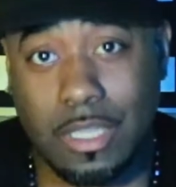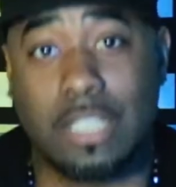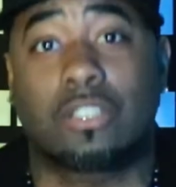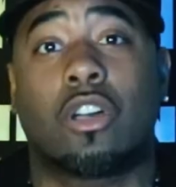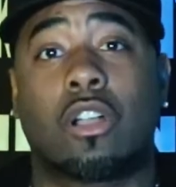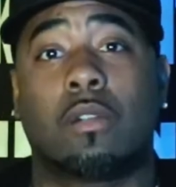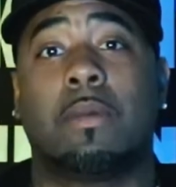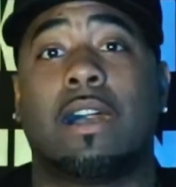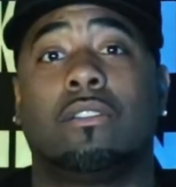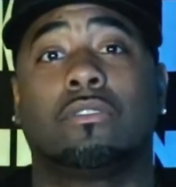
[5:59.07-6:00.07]
Let's talk
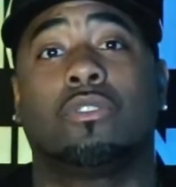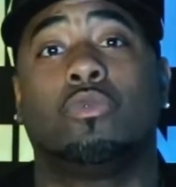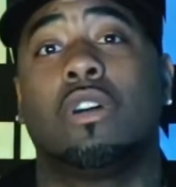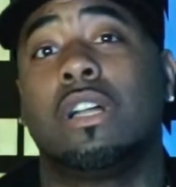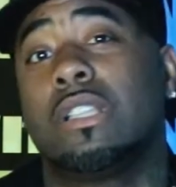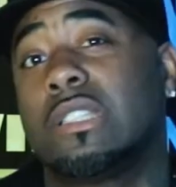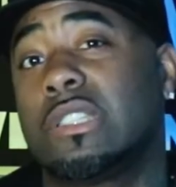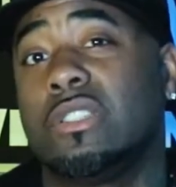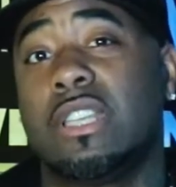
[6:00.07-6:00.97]
about the ones you